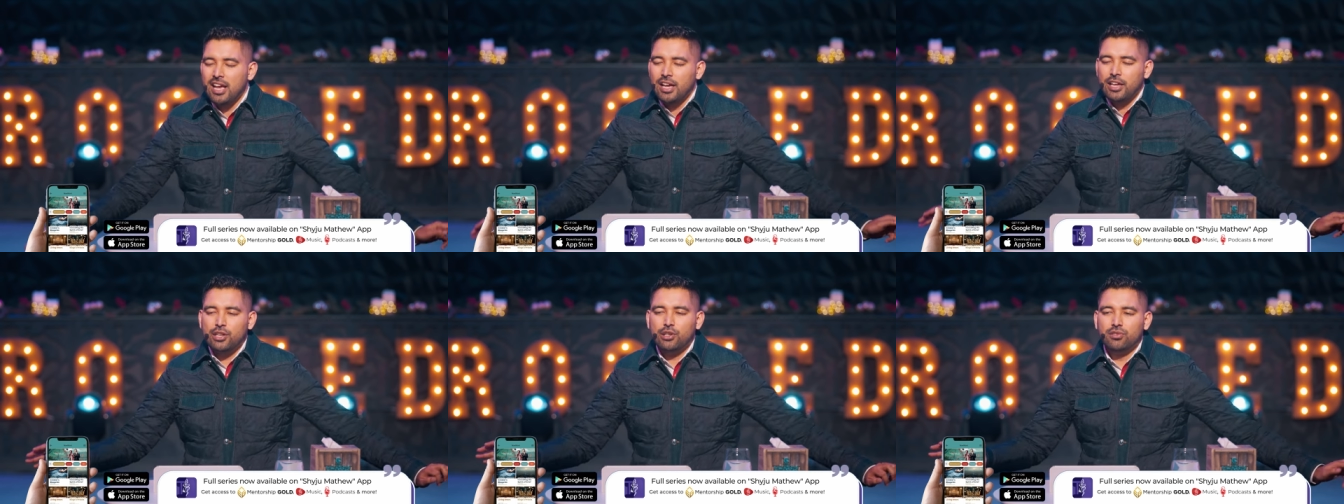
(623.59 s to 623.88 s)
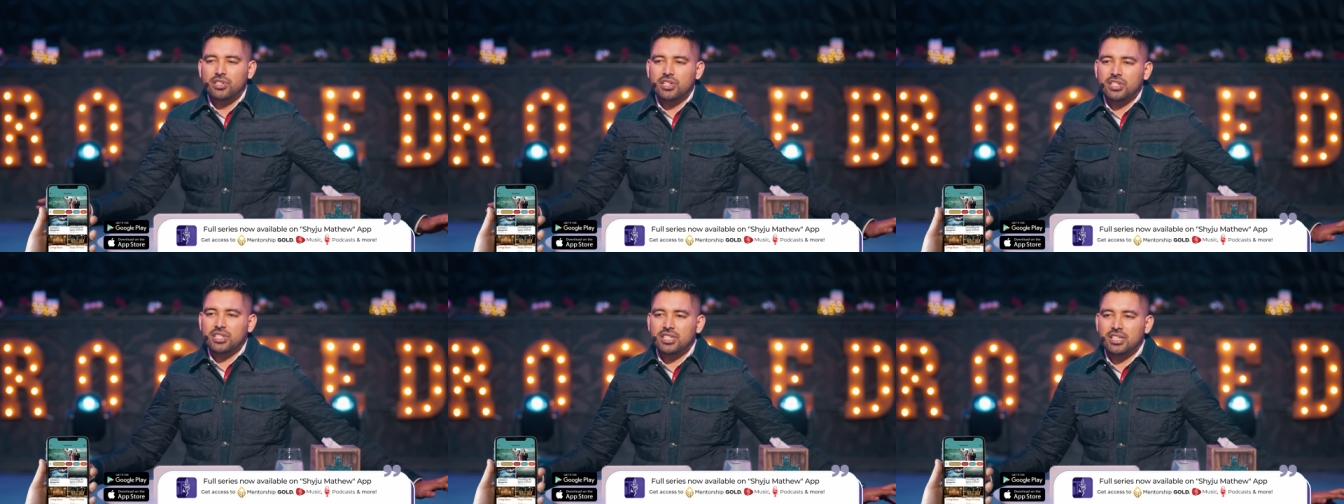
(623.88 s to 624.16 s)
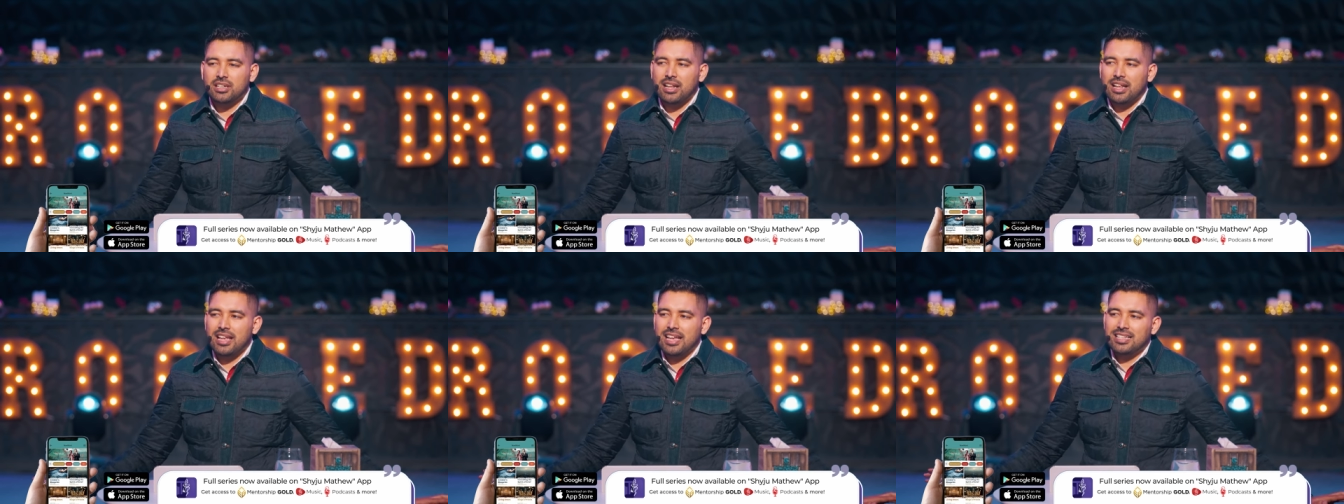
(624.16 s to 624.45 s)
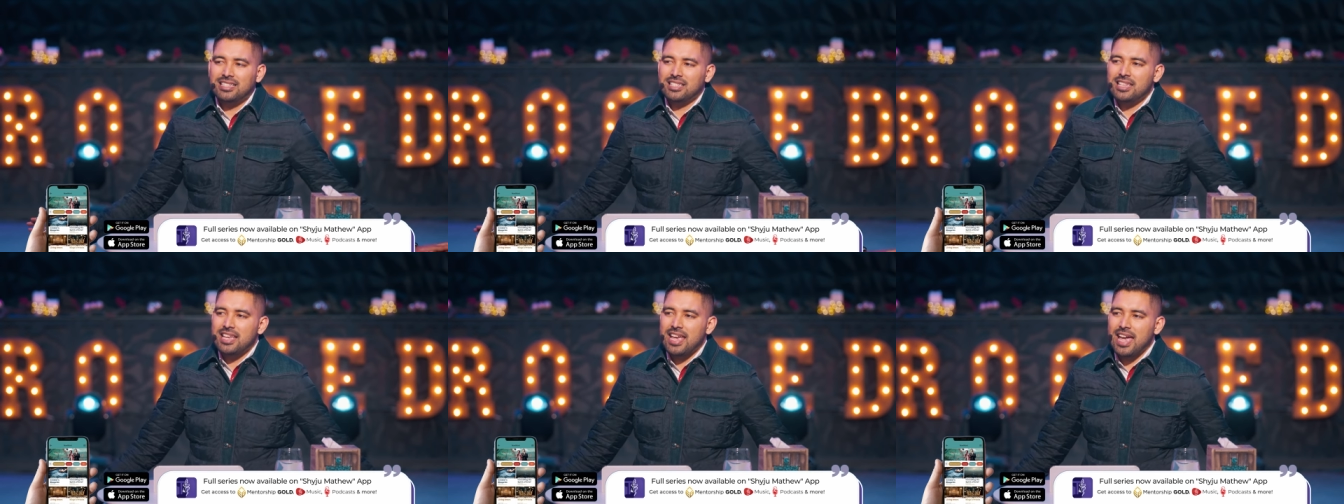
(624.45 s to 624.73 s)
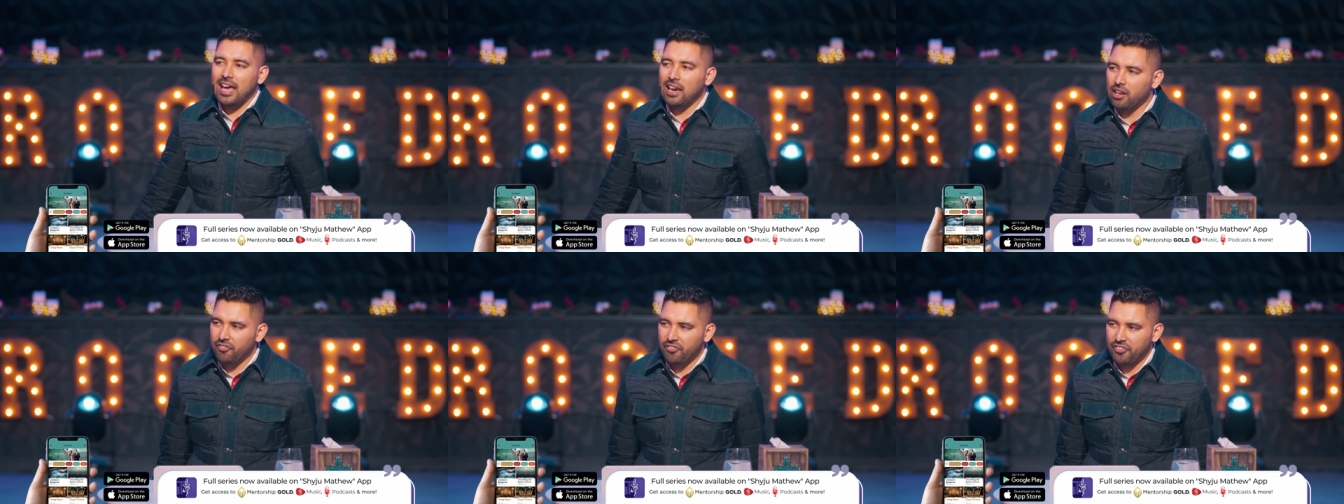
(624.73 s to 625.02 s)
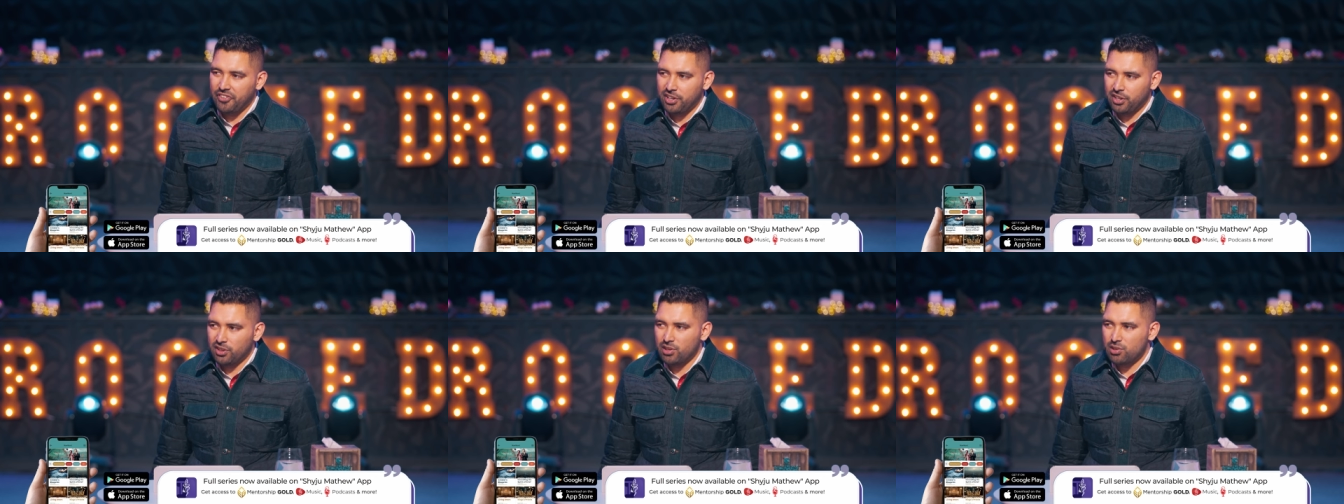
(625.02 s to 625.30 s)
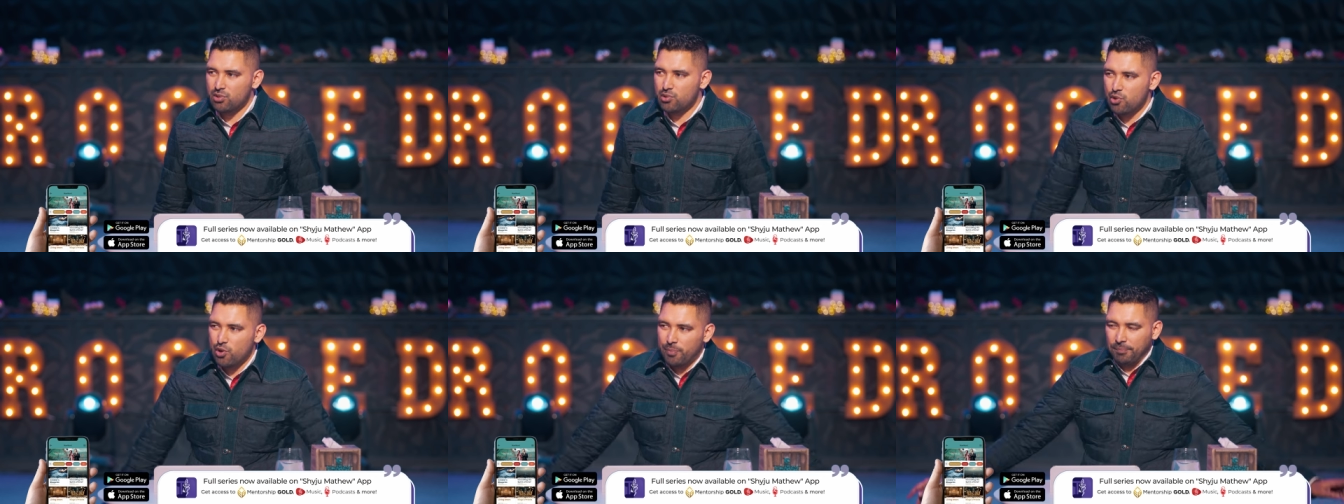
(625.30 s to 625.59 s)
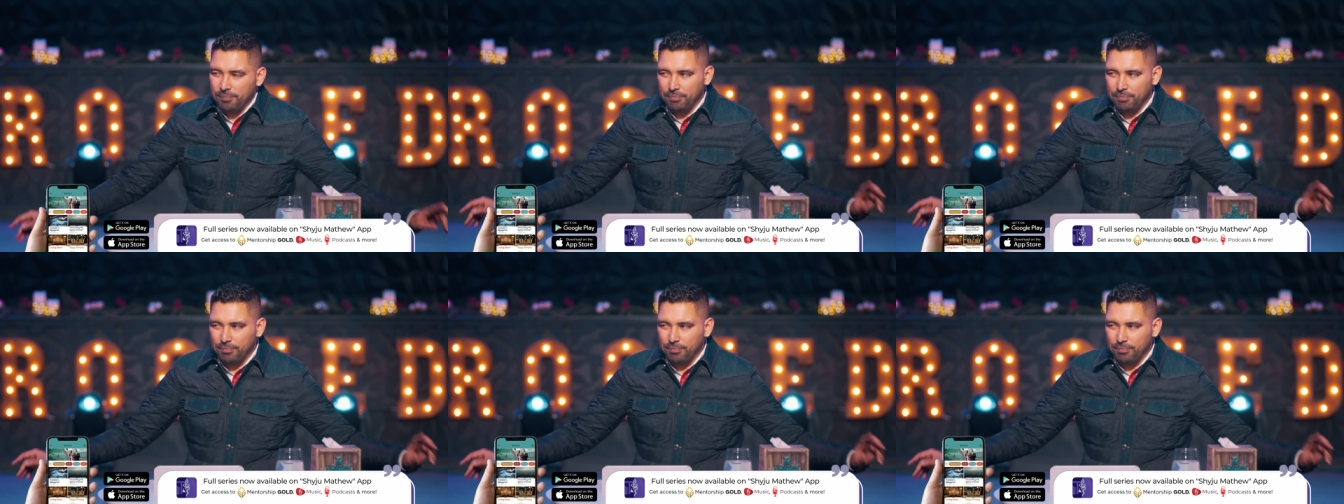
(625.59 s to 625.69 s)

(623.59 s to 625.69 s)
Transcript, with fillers: you just it's the elephant in the room